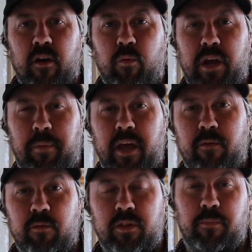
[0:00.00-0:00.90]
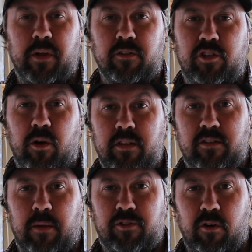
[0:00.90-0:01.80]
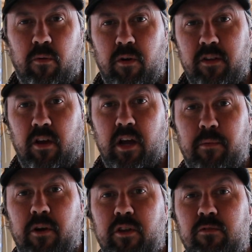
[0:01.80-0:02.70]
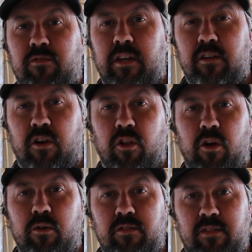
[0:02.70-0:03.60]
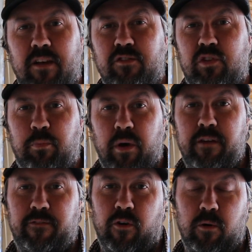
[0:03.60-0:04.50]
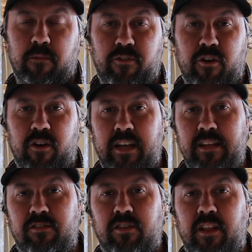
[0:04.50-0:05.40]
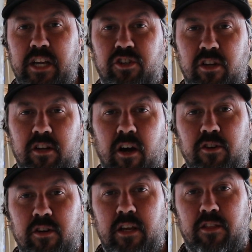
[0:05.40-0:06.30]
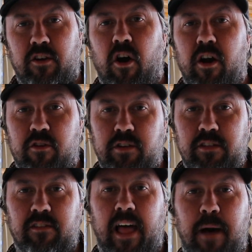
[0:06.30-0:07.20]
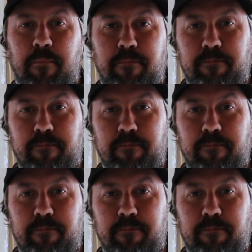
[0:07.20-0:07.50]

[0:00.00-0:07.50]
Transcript: Wade Paquin with The Build Show. In this episode, I want to talk about using closed cell spray foam for your insulation underneath the concrete slab.